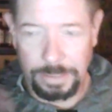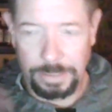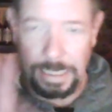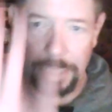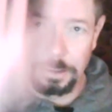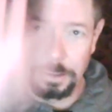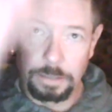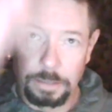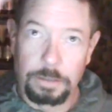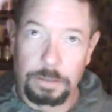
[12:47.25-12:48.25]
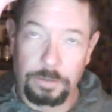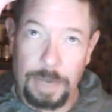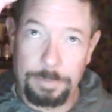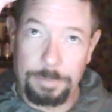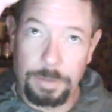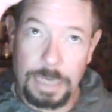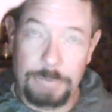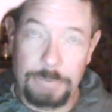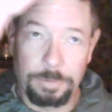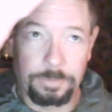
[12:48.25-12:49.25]
And then he had the top of the
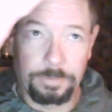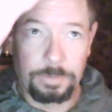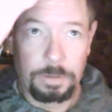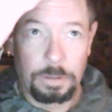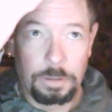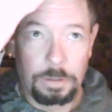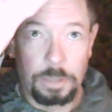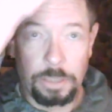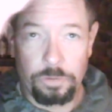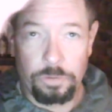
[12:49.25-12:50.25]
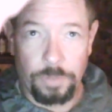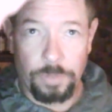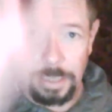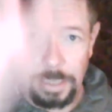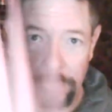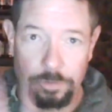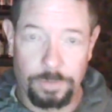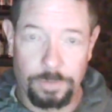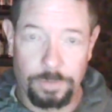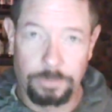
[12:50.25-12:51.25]
compass, introverted,
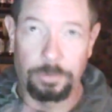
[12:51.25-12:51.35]
extroverted. So